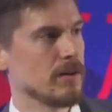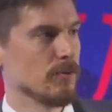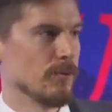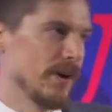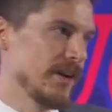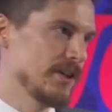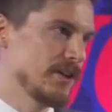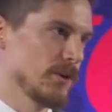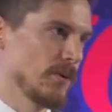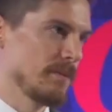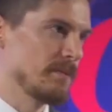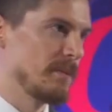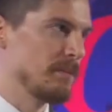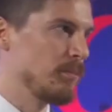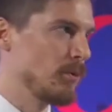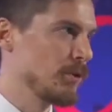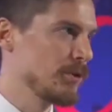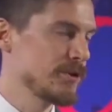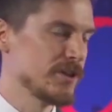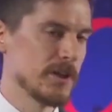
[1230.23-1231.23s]
ratio and
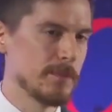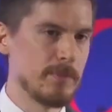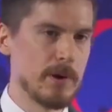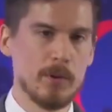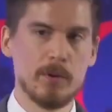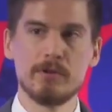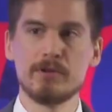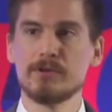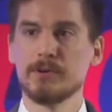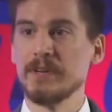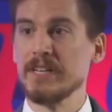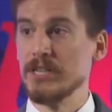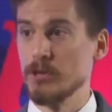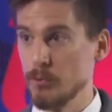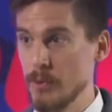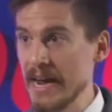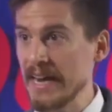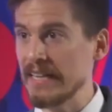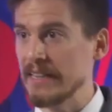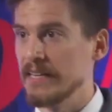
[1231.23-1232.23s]
proportion to poetry
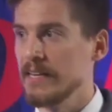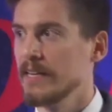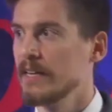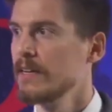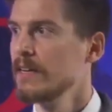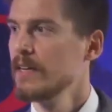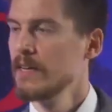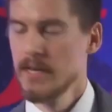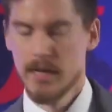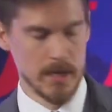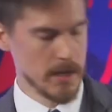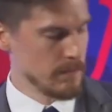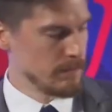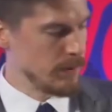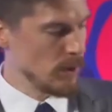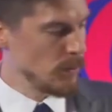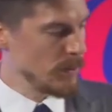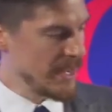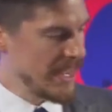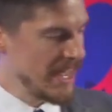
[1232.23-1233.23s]
directly,
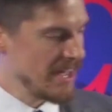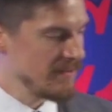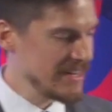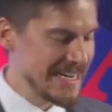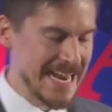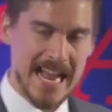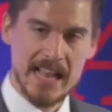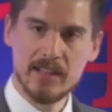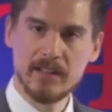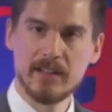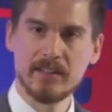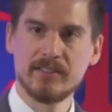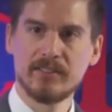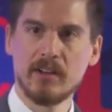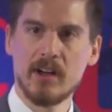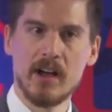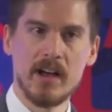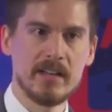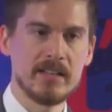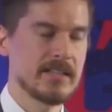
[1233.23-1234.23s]
but we have
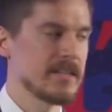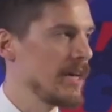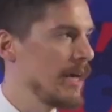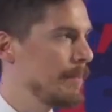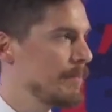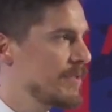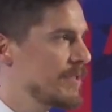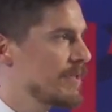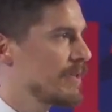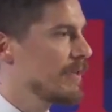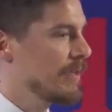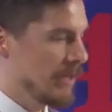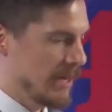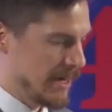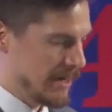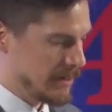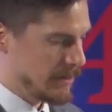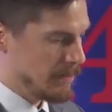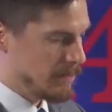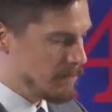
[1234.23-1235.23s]
analogous concepts
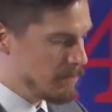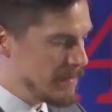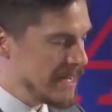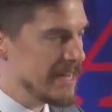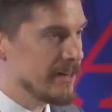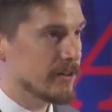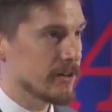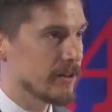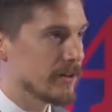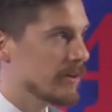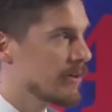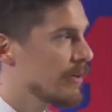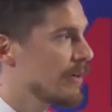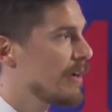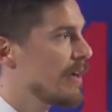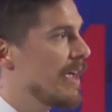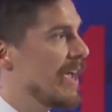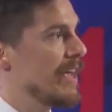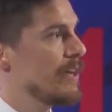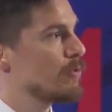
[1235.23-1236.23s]
like meter
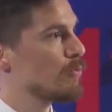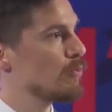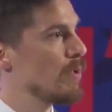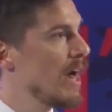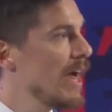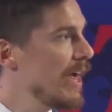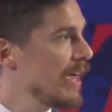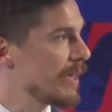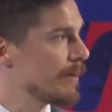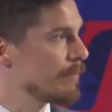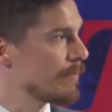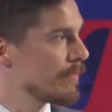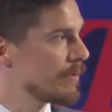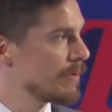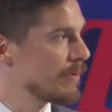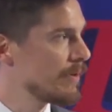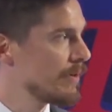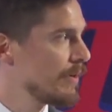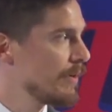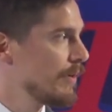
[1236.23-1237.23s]
and rhyme,
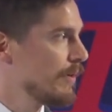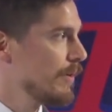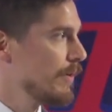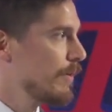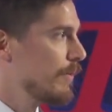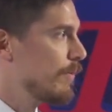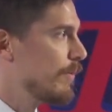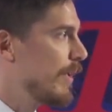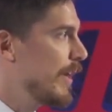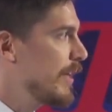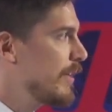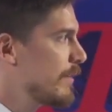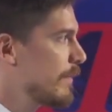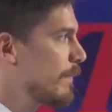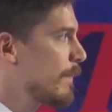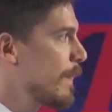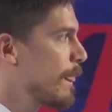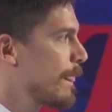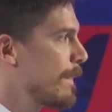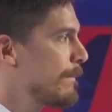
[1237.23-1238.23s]
right?
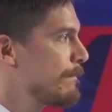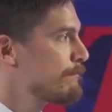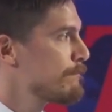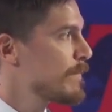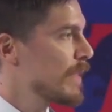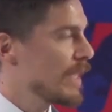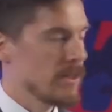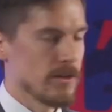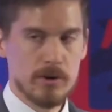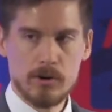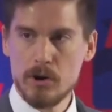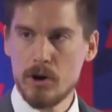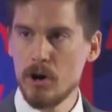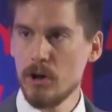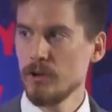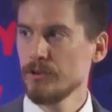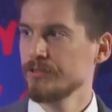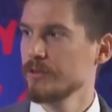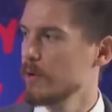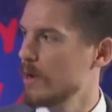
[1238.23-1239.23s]
There are
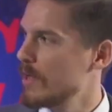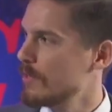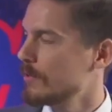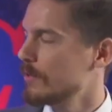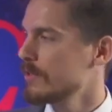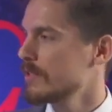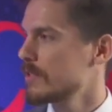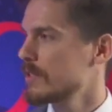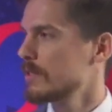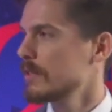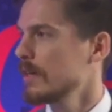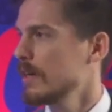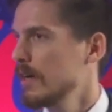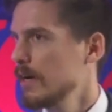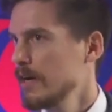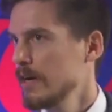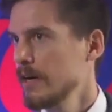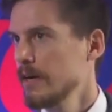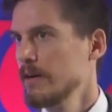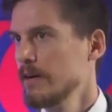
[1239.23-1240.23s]
also others
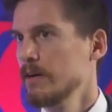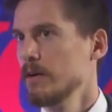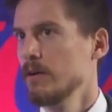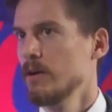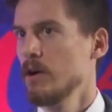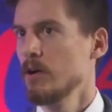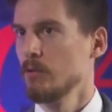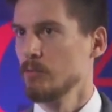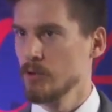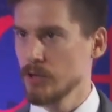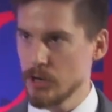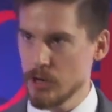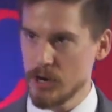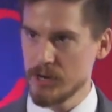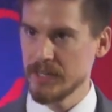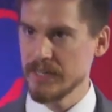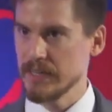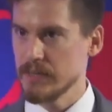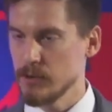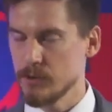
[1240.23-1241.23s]

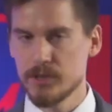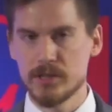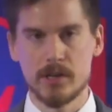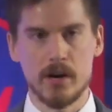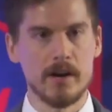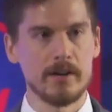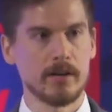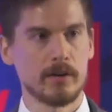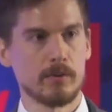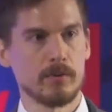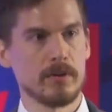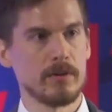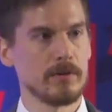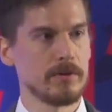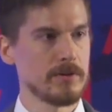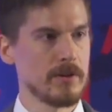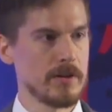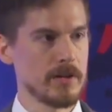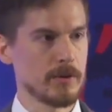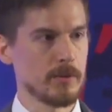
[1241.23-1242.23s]
regarding, you know, sonic
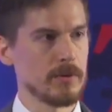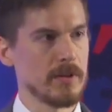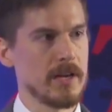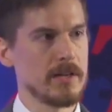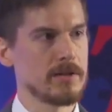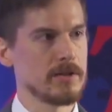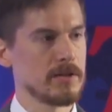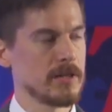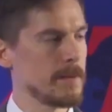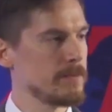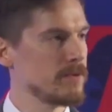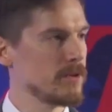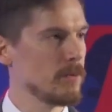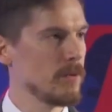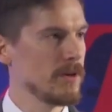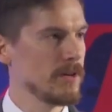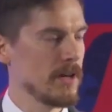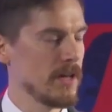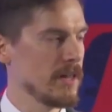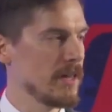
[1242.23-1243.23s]
relationships and
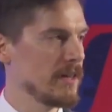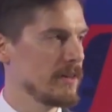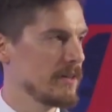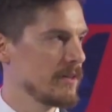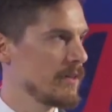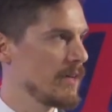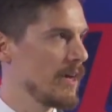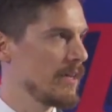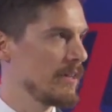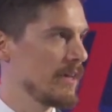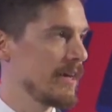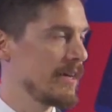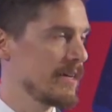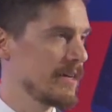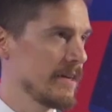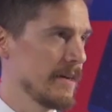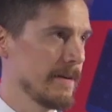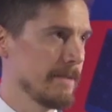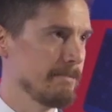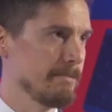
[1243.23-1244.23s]
whatnot, not like